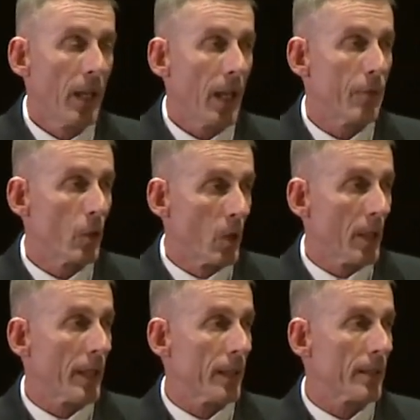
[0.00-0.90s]
If you
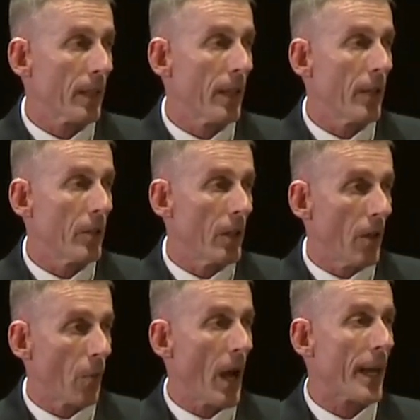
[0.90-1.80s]
look at uh, you know,
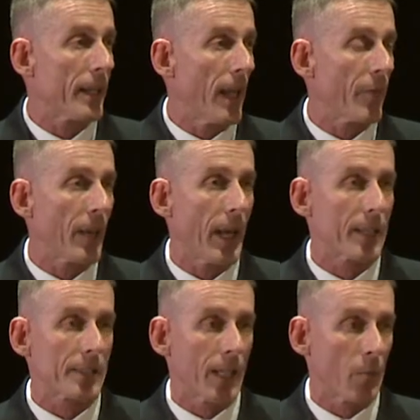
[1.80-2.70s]
Iraq and
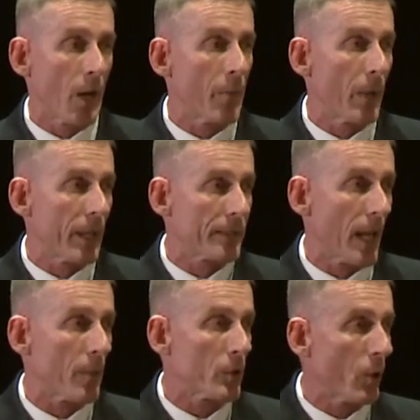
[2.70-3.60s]
Afghanistan, where I've been a
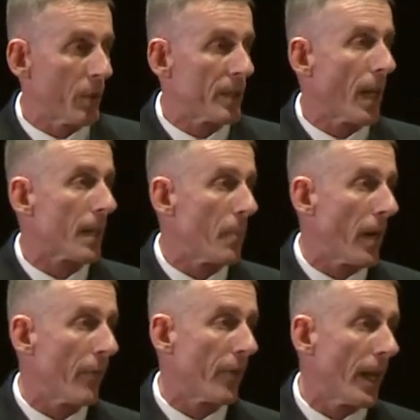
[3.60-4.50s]
time or two, we talk
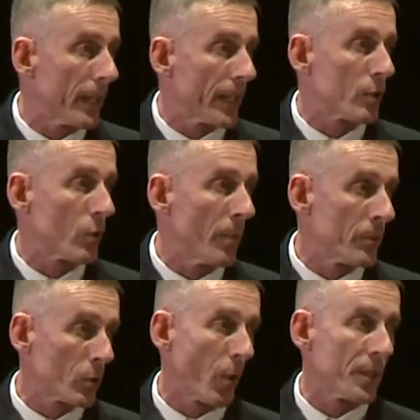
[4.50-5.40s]
about violent
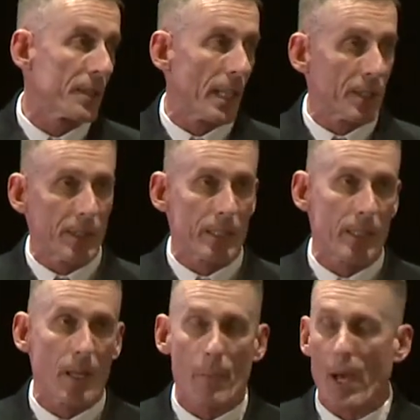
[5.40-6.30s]
extremist organizations and
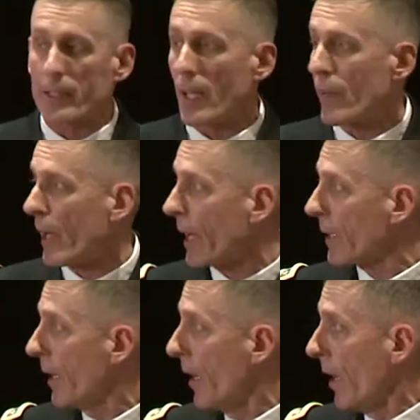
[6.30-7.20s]
the impact they've had.
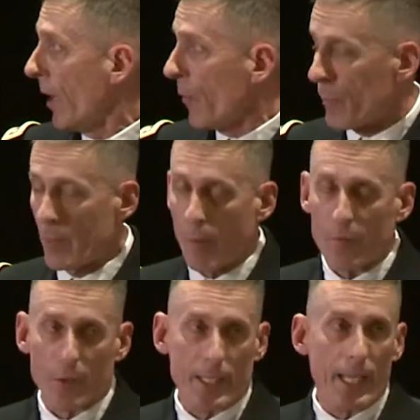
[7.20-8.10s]
People
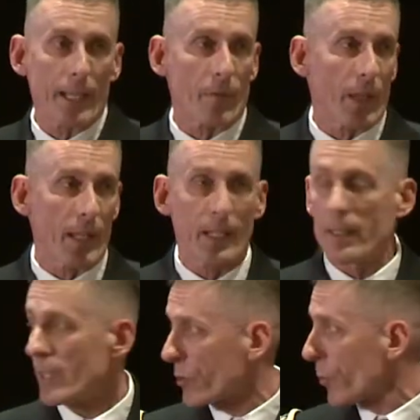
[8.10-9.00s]
forget that in
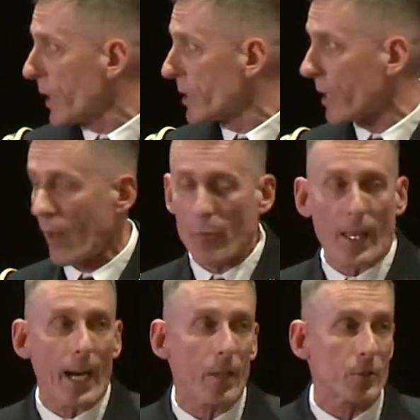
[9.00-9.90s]
this region, a
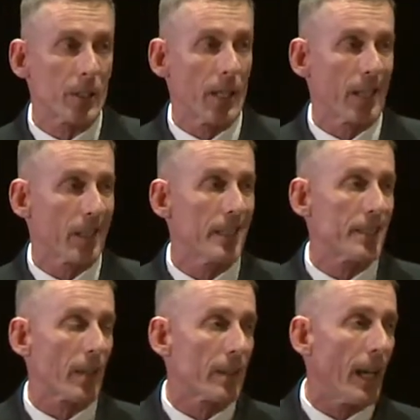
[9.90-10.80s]
thousand, at least
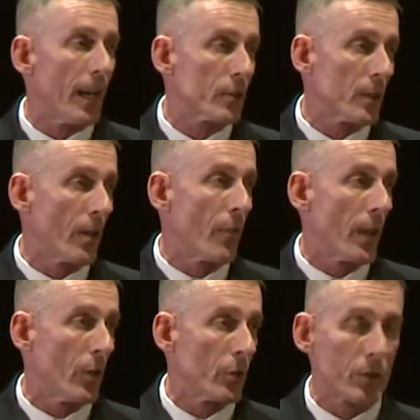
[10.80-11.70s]
a thousand of
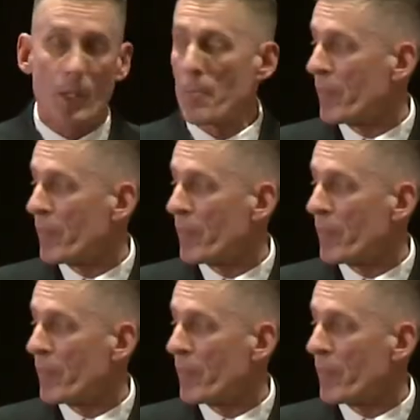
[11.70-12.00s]
those